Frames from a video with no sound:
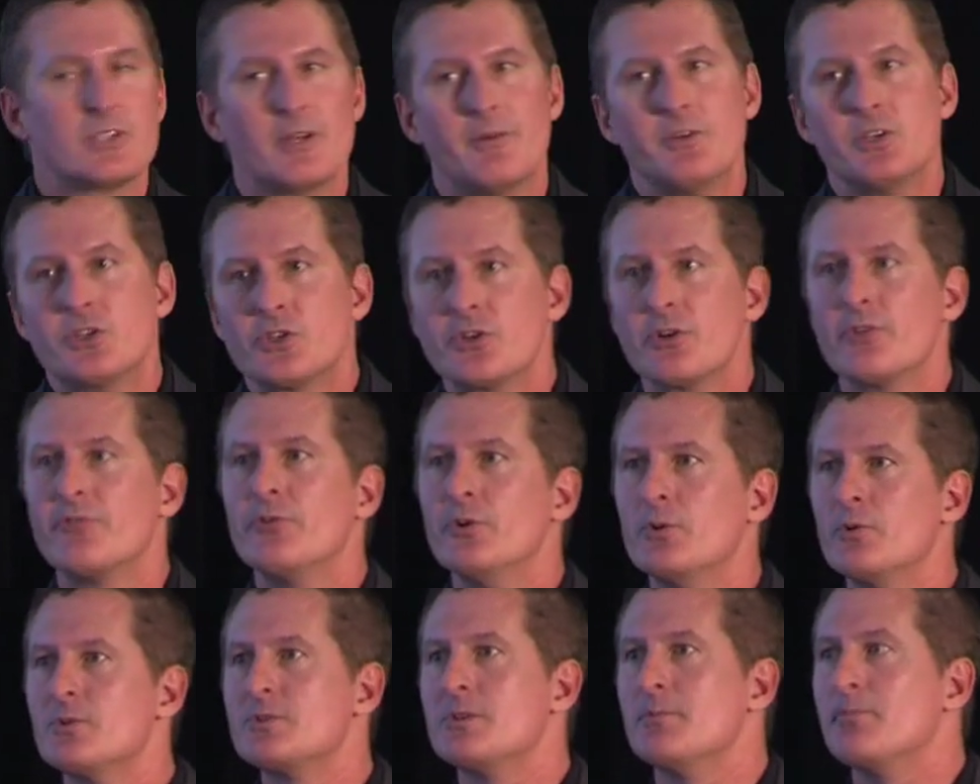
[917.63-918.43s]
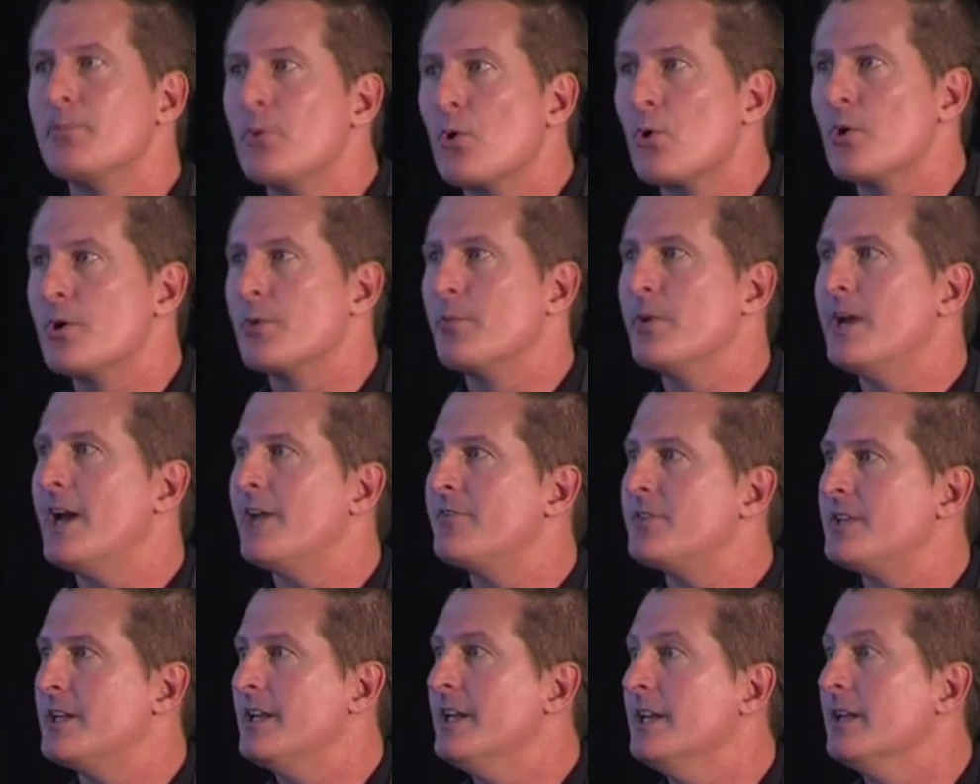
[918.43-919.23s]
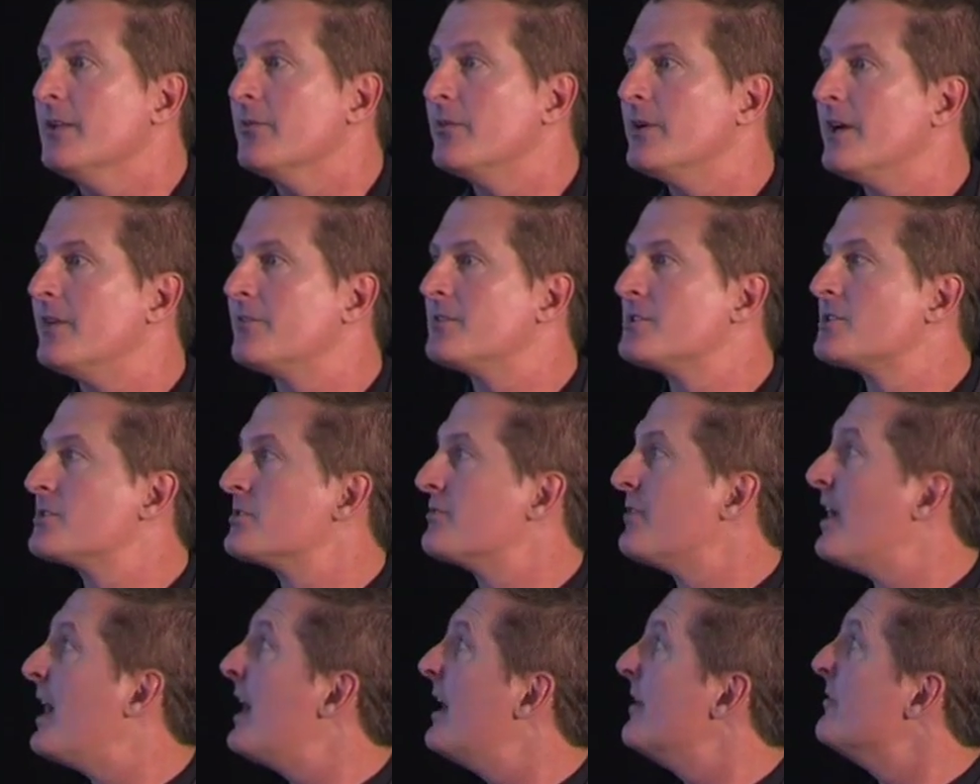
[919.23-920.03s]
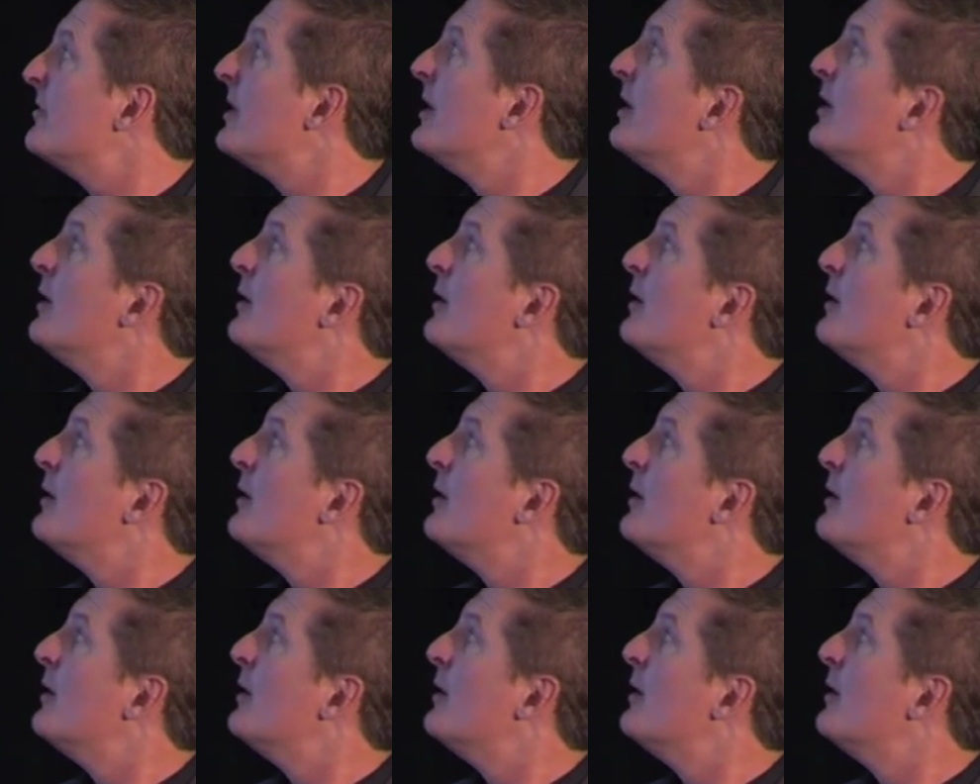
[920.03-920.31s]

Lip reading: I mean, sure, food was important. We have to eat, we have to survive.